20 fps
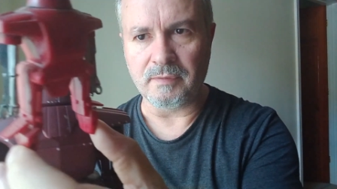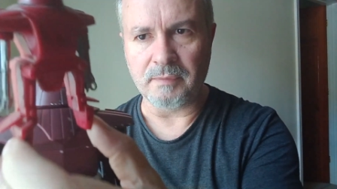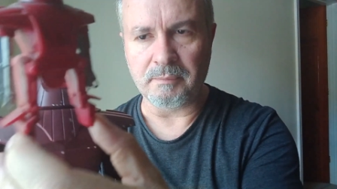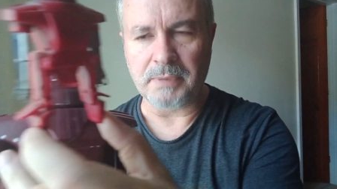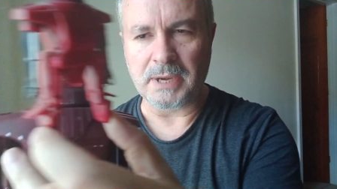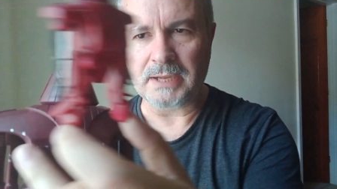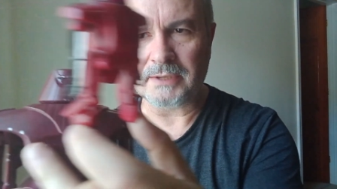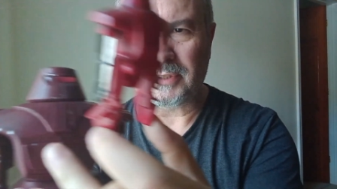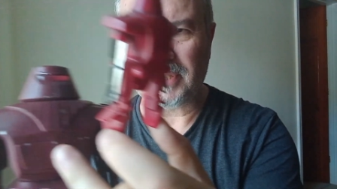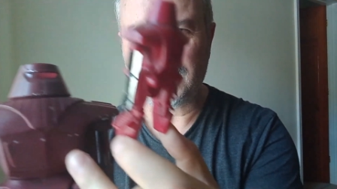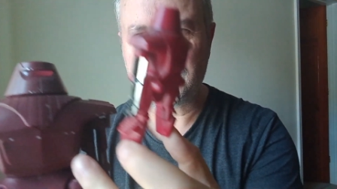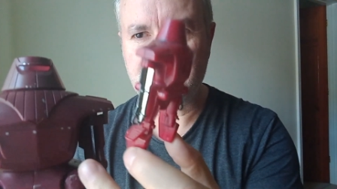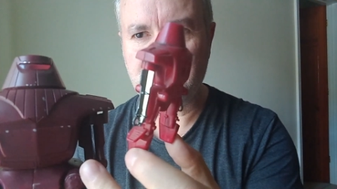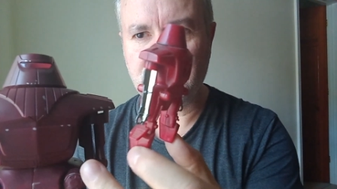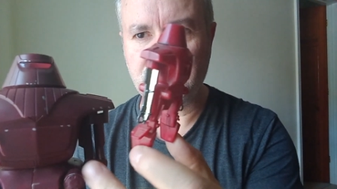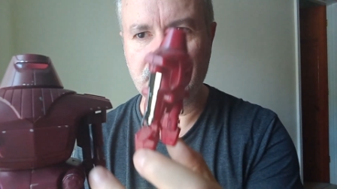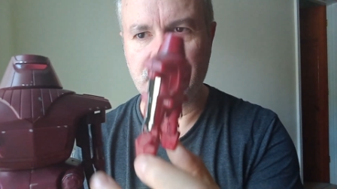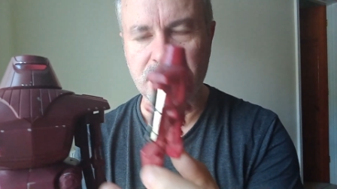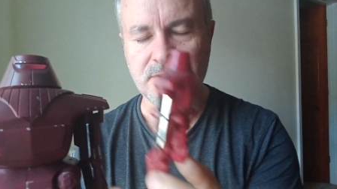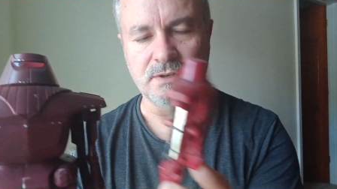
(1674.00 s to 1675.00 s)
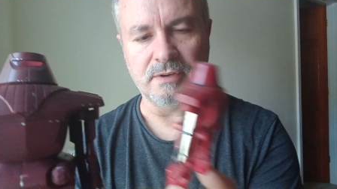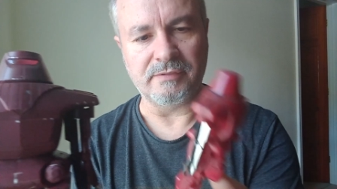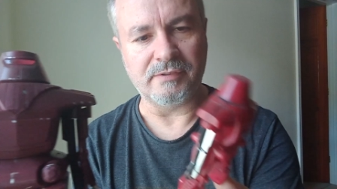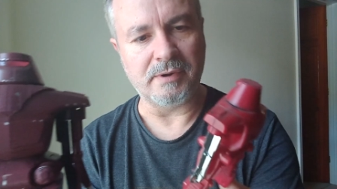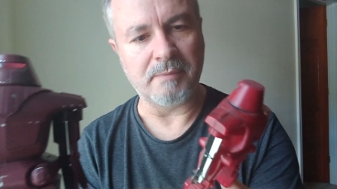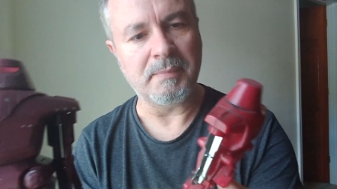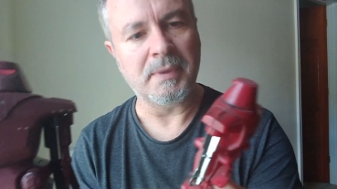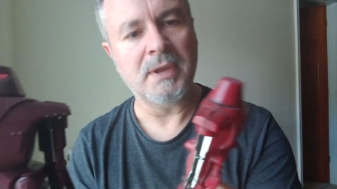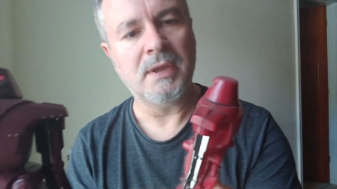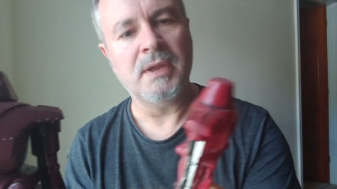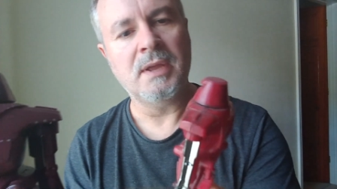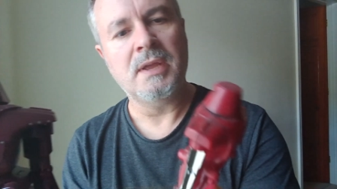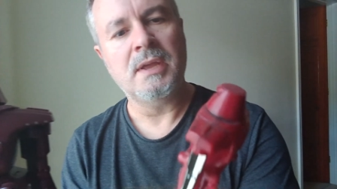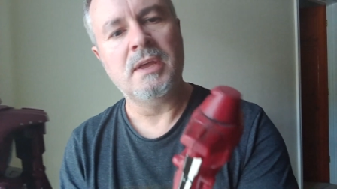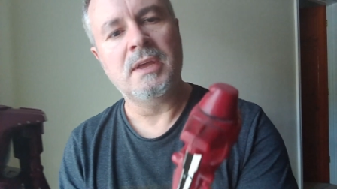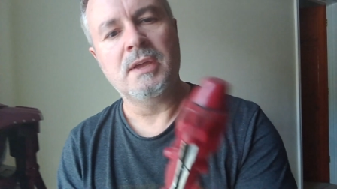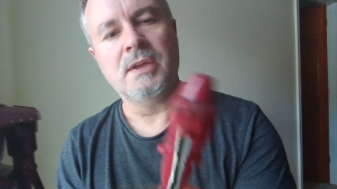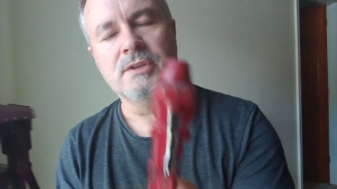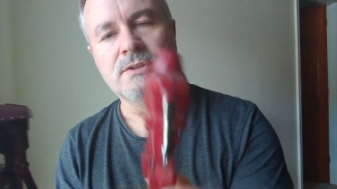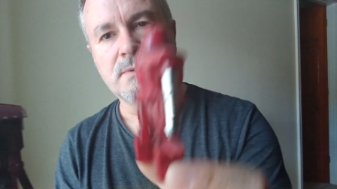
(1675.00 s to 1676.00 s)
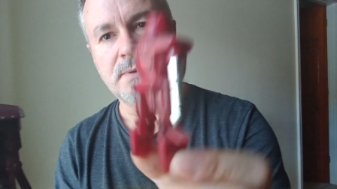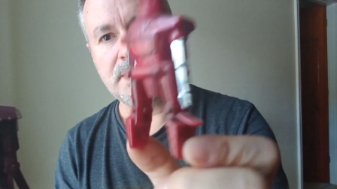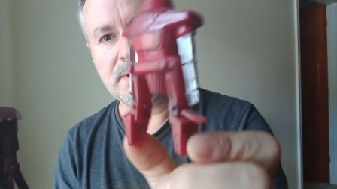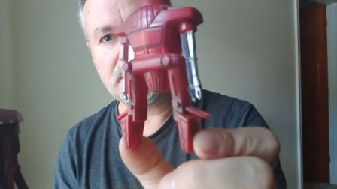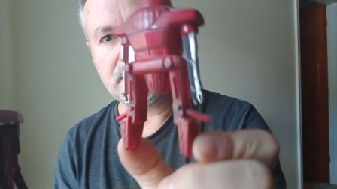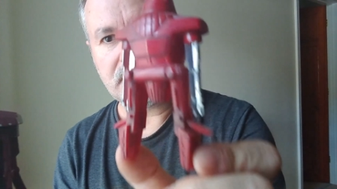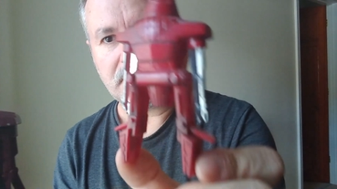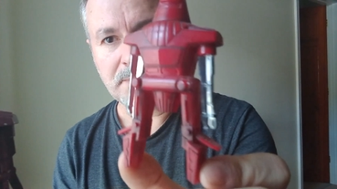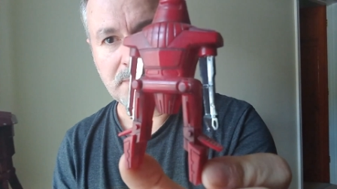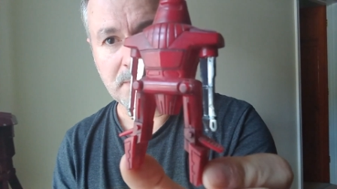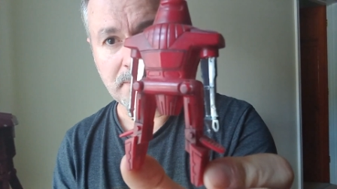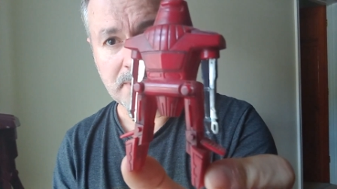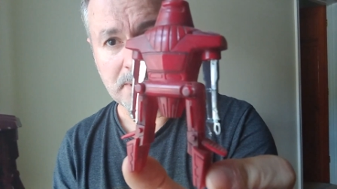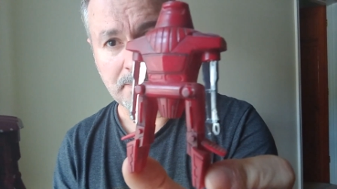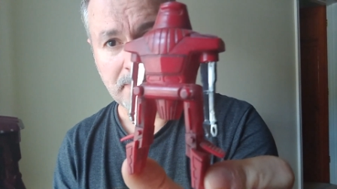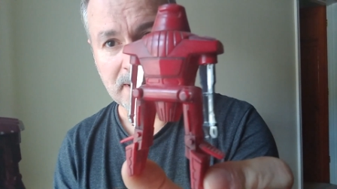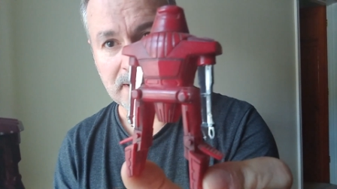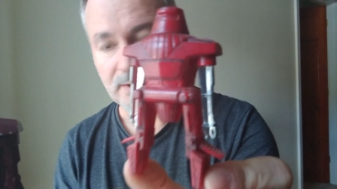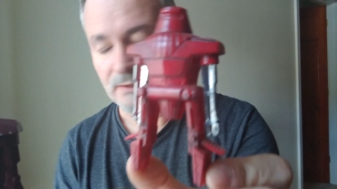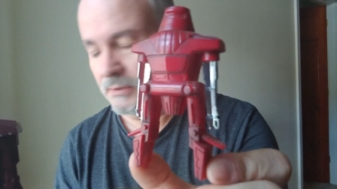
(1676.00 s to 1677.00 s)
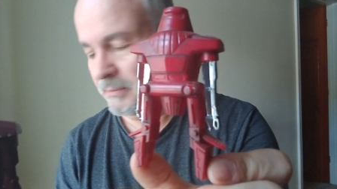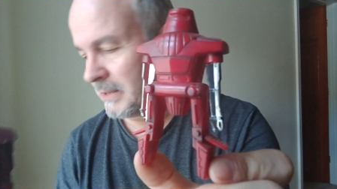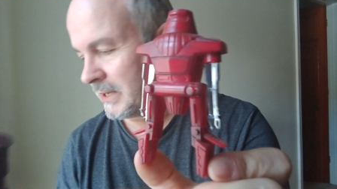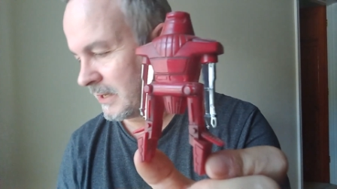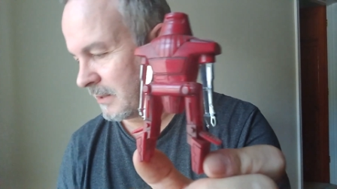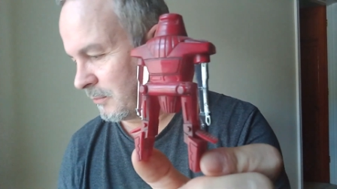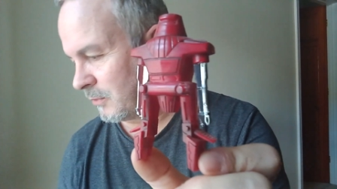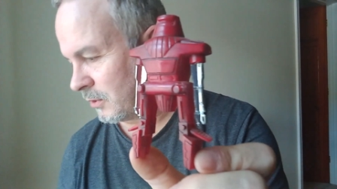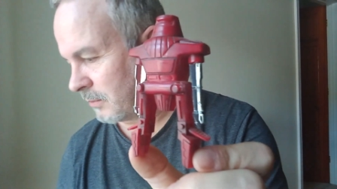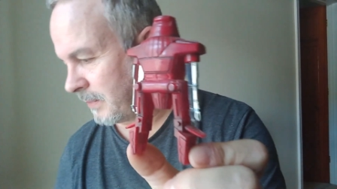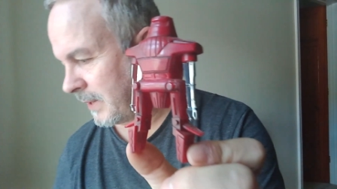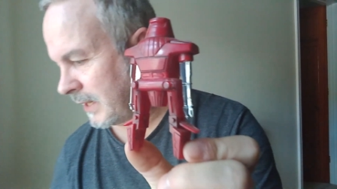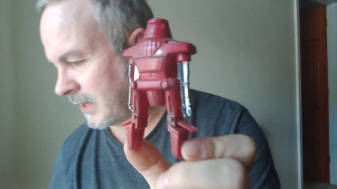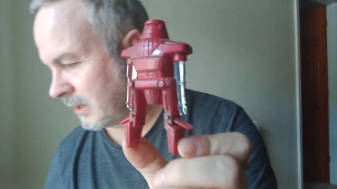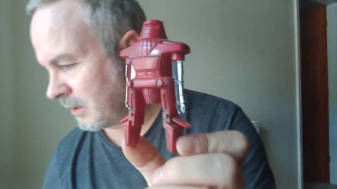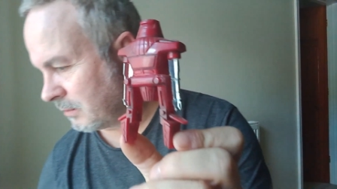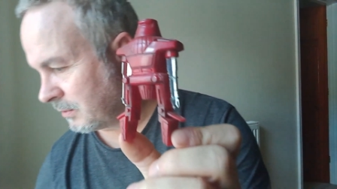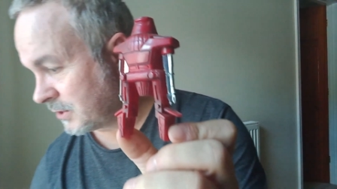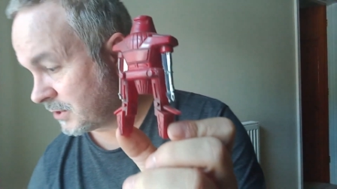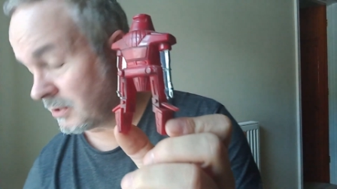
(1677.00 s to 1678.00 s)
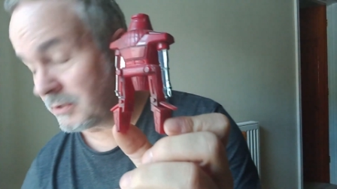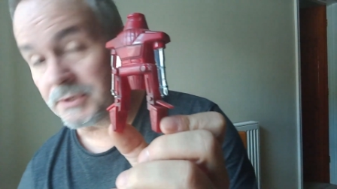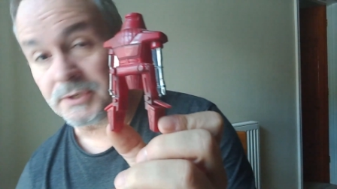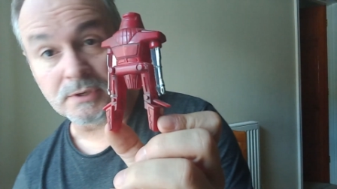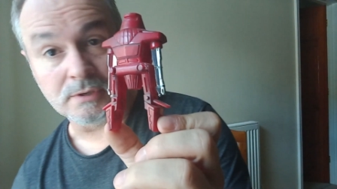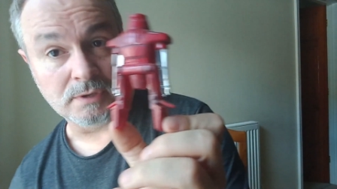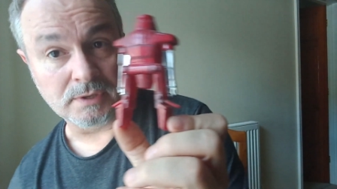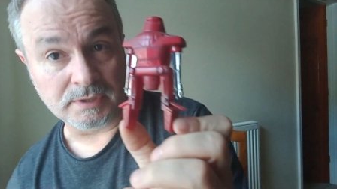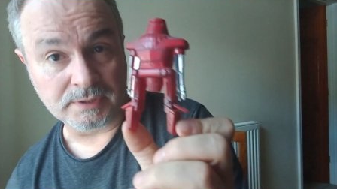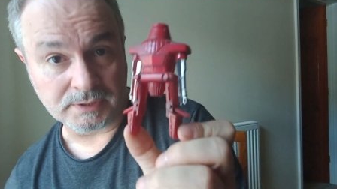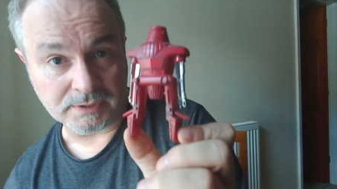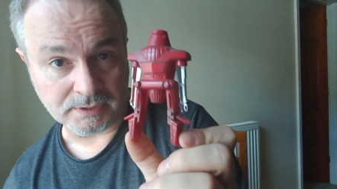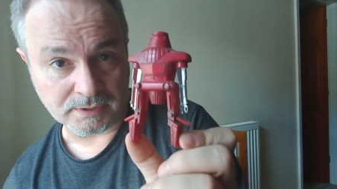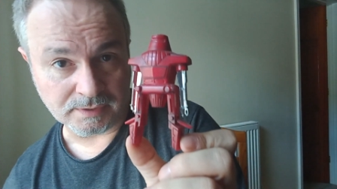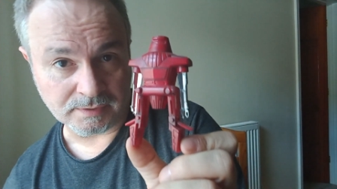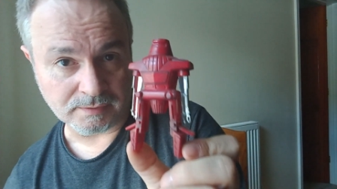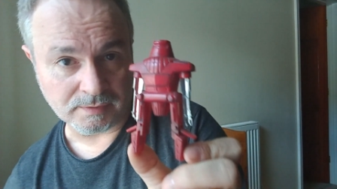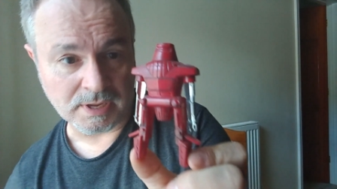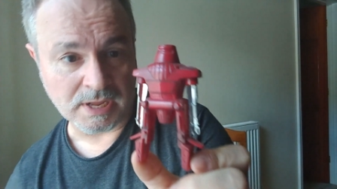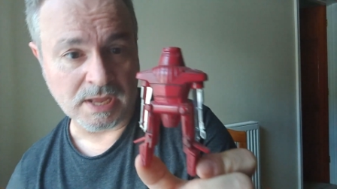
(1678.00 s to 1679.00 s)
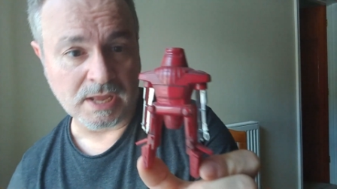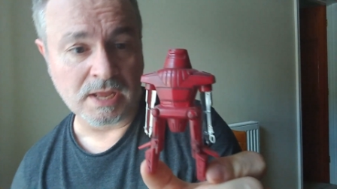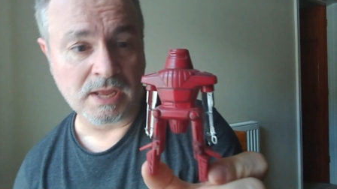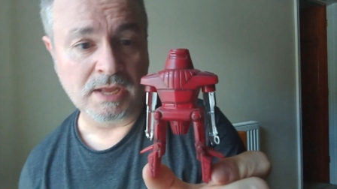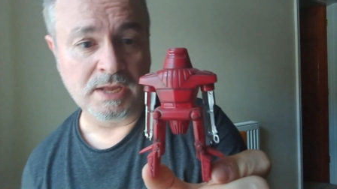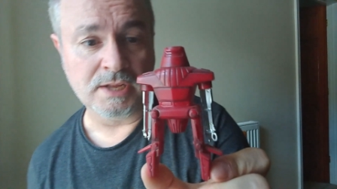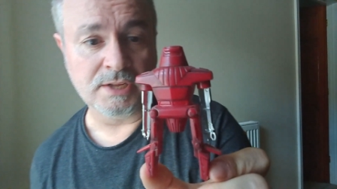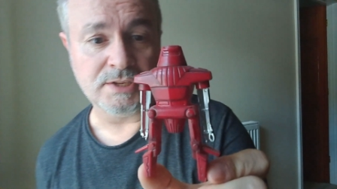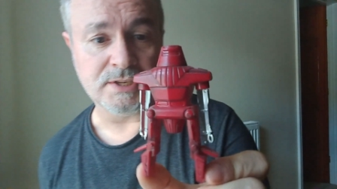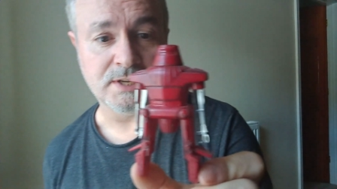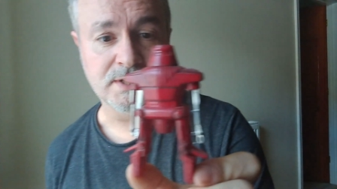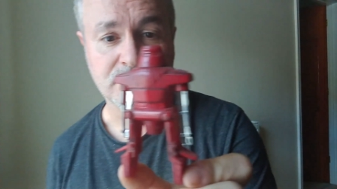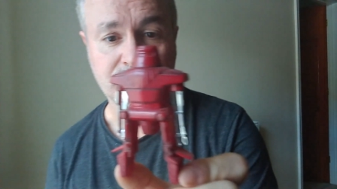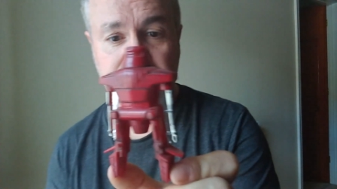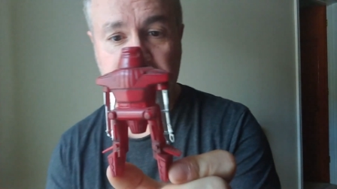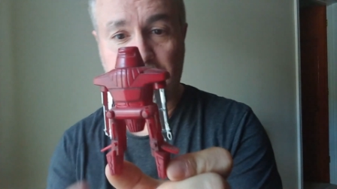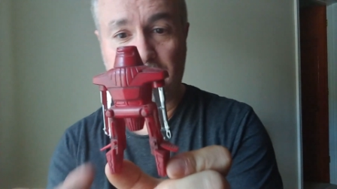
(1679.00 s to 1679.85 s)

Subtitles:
black dustiness over him. So I did that with a bit of paint to make him look better, which also changed the